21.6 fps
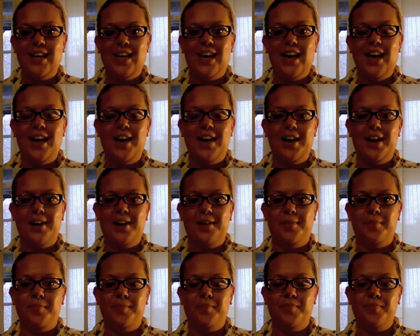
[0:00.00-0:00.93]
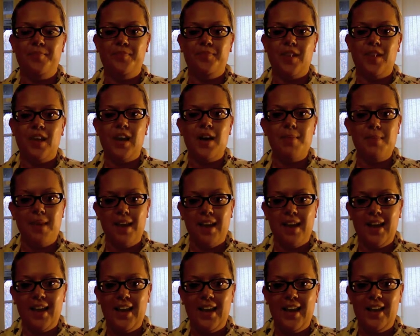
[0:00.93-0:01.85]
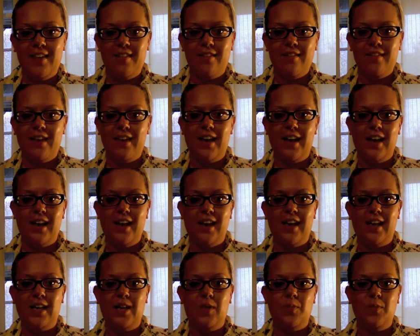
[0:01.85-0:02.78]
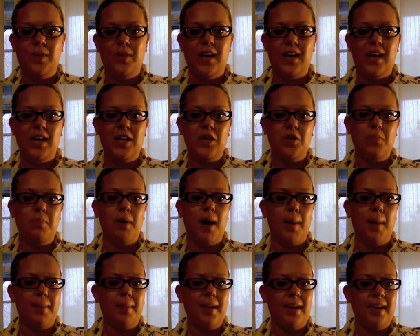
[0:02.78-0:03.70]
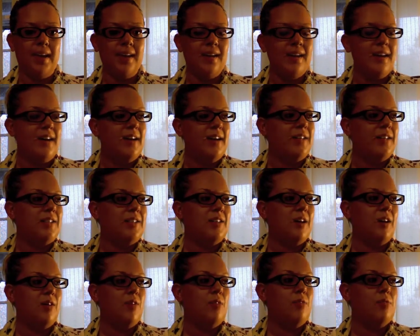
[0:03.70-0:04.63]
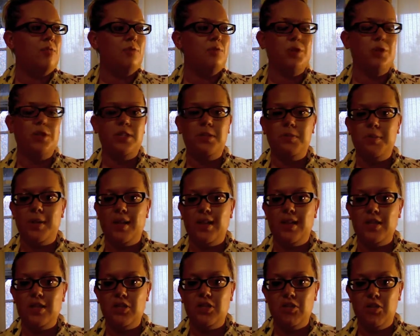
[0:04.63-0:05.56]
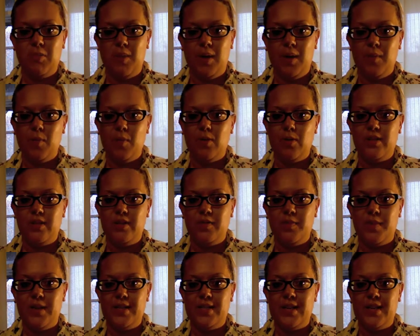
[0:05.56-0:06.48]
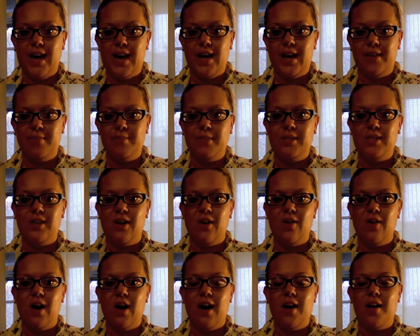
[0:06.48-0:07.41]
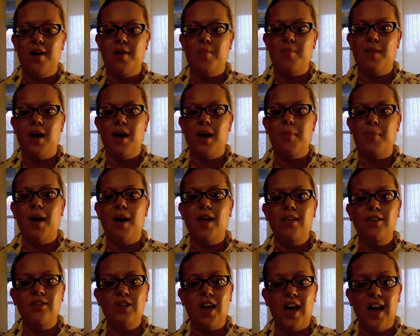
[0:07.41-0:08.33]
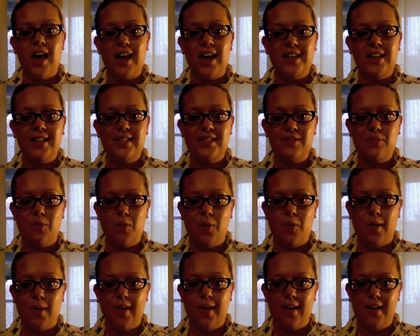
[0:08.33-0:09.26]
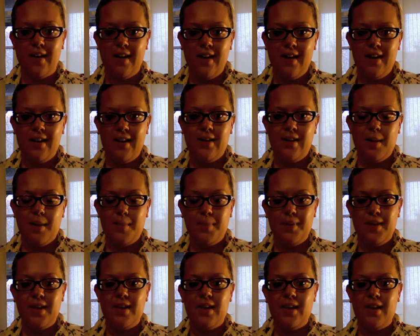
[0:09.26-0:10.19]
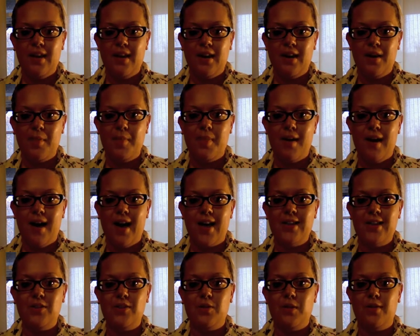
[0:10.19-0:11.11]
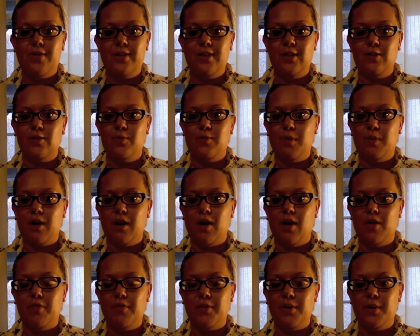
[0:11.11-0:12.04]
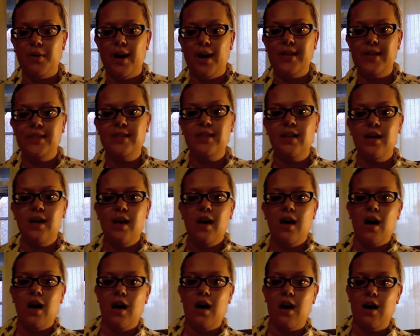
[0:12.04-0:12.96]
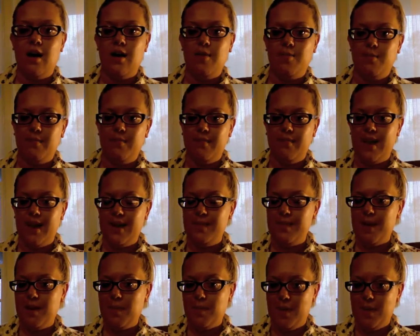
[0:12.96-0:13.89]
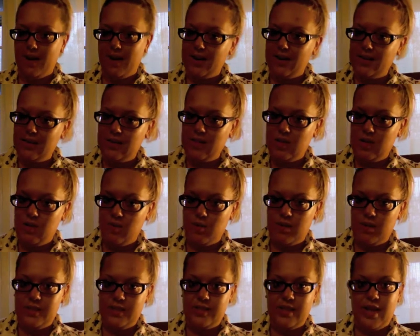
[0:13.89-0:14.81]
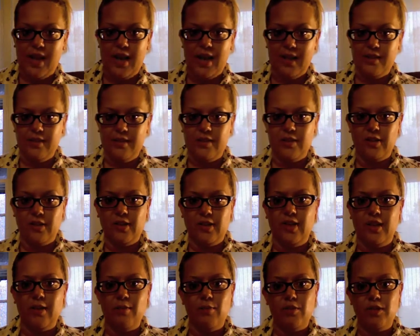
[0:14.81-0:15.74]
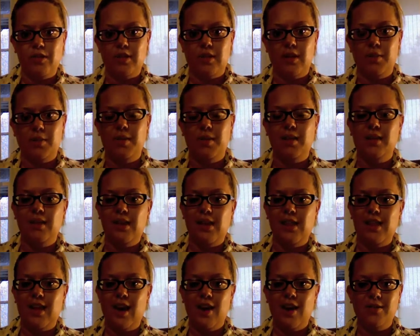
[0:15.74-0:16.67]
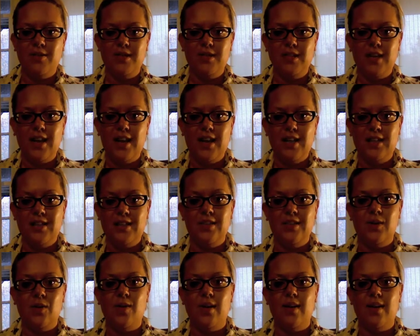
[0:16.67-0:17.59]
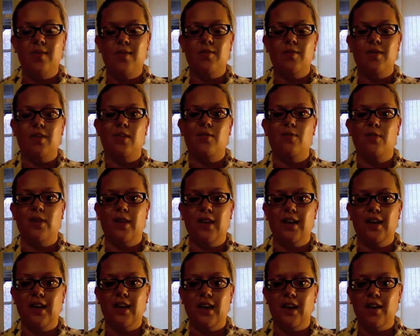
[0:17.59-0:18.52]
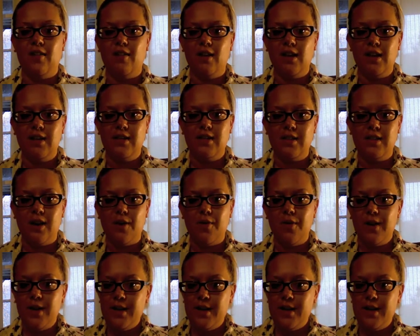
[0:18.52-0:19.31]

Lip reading: I got married, and we got a new puppy, so she's been consuming most of my time. So I apologize for not being here, but I do have a huge book haul for you guys. Mind my parents too, because I literally am just going to be cleaning the house today, so I didn't really feel like getting ready. So